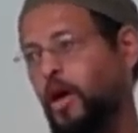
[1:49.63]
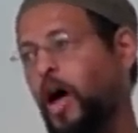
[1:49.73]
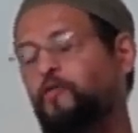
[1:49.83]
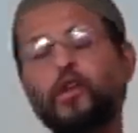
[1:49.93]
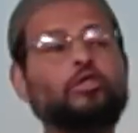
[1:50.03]

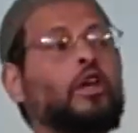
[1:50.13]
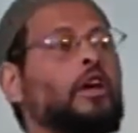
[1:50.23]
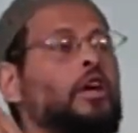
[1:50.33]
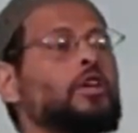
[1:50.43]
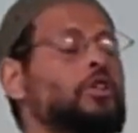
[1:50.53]

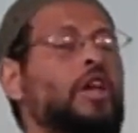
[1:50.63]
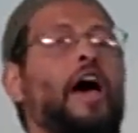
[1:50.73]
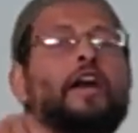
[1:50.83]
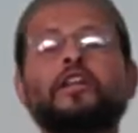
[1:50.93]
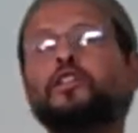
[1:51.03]
Everything he
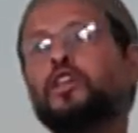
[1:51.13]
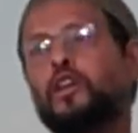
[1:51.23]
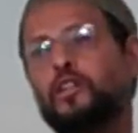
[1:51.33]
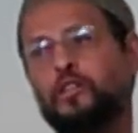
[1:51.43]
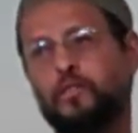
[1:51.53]
said he
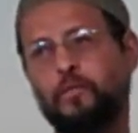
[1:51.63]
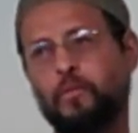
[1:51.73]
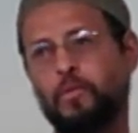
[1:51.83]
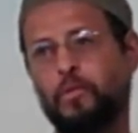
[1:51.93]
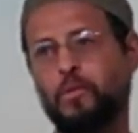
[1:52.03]
did.
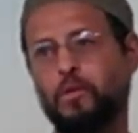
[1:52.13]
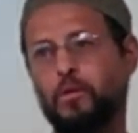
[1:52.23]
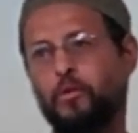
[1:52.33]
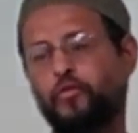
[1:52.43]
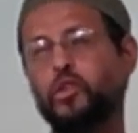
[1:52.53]

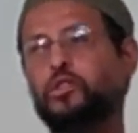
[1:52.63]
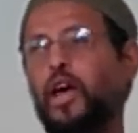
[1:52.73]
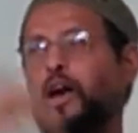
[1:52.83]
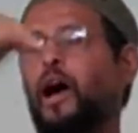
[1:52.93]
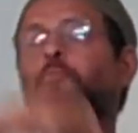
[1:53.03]
If he
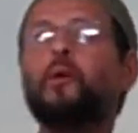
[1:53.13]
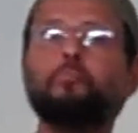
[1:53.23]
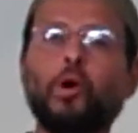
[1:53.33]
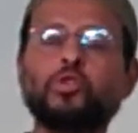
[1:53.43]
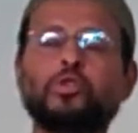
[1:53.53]
said, I'm
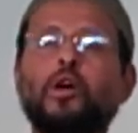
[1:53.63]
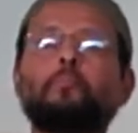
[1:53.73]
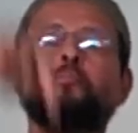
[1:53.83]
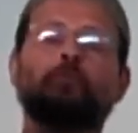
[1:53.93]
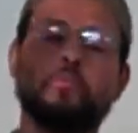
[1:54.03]
a
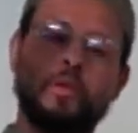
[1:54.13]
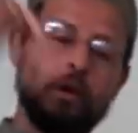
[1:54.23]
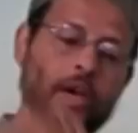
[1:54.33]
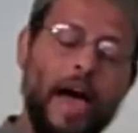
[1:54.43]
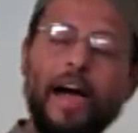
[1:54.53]
Muslim,
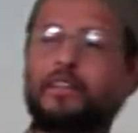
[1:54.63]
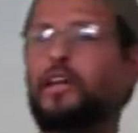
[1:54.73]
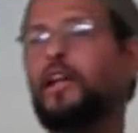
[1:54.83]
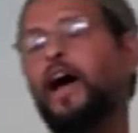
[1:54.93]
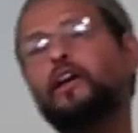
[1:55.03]
he
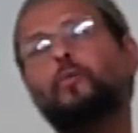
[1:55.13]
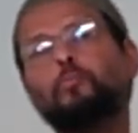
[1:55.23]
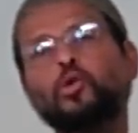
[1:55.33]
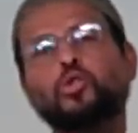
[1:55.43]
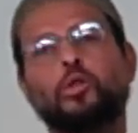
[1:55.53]
acted like a
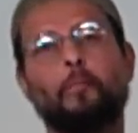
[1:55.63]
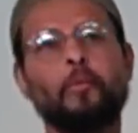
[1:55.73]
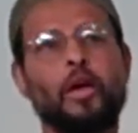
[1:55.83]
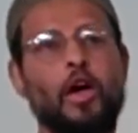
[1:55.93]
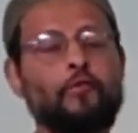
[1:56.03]
Muslim.
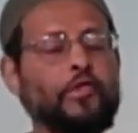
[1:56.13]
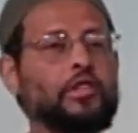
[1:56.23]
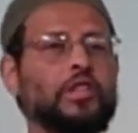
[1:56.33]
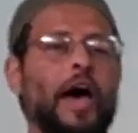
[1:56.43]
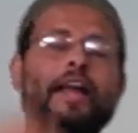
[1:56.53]
If he
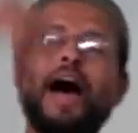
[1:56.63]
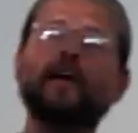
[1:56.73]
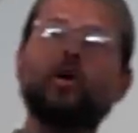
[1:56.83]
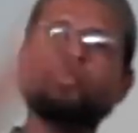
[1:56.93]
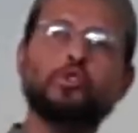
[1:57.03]
said, I
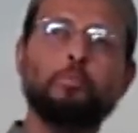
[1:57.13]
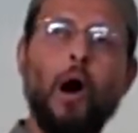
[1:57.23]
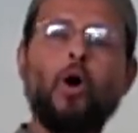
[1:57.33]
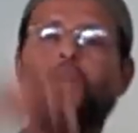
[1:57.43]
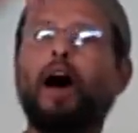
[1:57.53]
don't smoke,
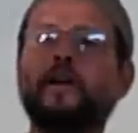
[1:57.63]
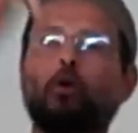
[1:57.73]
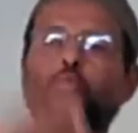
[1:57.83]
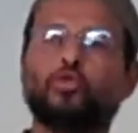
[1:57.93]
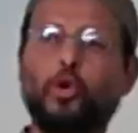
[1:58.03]
I
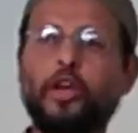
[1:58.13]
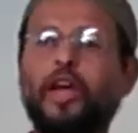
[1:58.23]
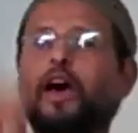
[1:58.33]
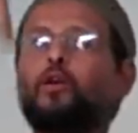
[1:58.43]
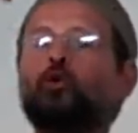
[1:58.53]
don't drink,
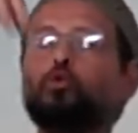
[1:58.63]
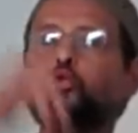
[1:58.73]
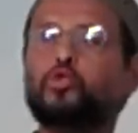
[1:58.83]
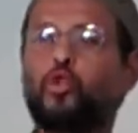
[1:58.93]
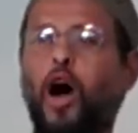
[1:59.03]
I don't
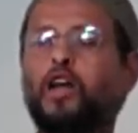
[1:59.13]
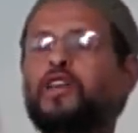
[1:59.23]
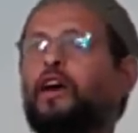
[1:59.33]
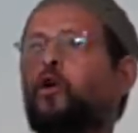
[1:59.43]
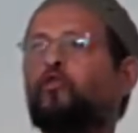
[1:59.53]
use drugs,
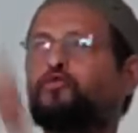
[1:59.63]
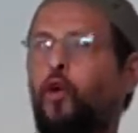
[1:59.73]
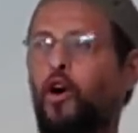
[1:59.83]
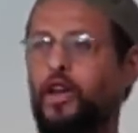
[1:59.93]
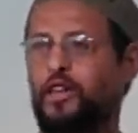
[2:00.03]
I don't
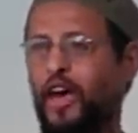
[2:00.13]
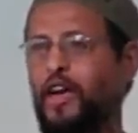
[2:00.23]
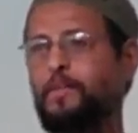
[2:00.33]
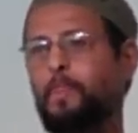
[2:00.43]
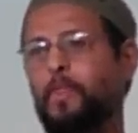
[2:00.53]

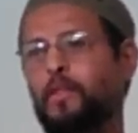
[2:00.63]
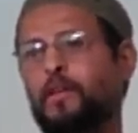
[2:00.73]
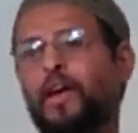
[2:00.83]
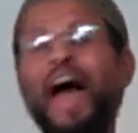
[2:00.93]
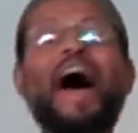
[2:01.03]
fornicate,
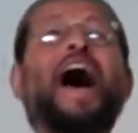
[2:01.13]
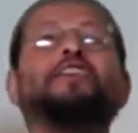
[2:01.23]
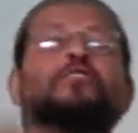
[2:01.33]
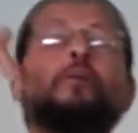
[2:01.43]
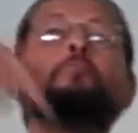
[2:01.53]

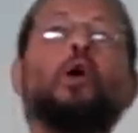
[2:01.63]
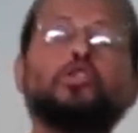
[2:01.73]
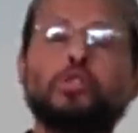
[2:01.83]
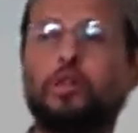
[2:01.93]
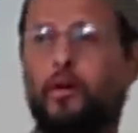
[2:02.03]
as a
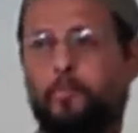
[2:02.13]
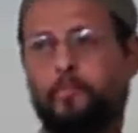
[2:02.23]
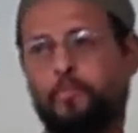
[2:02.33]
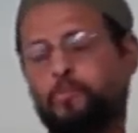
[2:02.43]
Muslim,